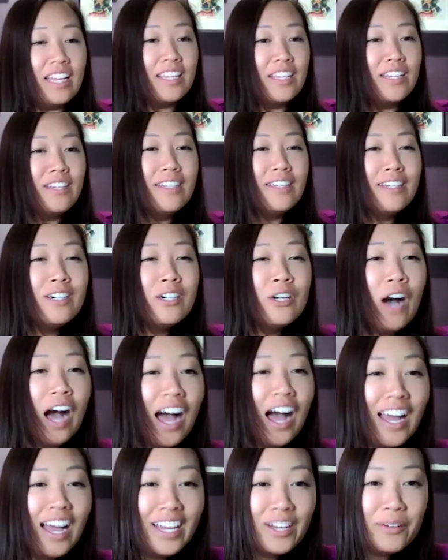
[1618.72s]
You know,
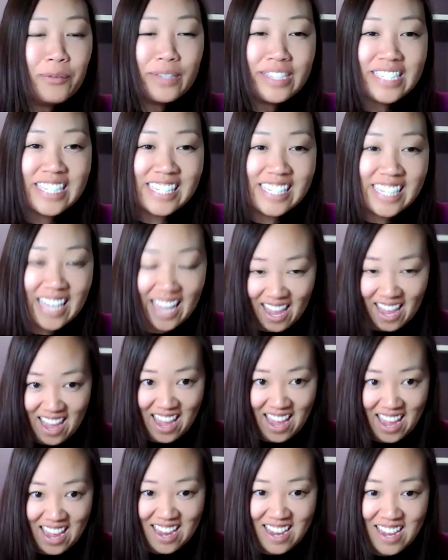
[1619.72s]
I would
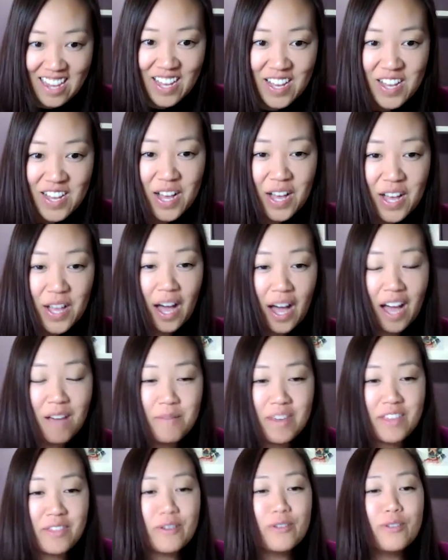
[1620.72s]
say, I
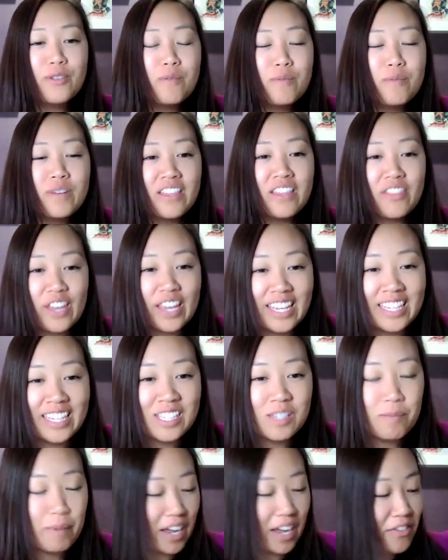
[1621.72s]
mean, there's so many
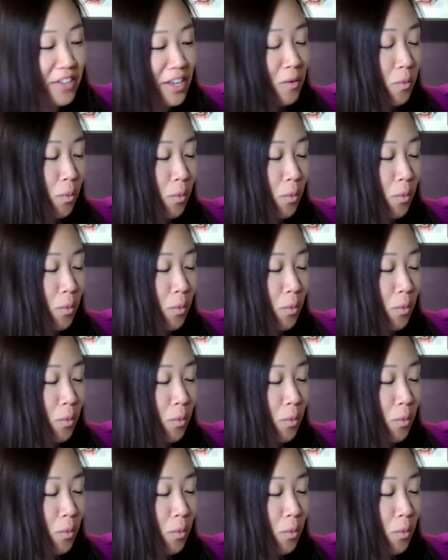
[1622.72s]
things, but I think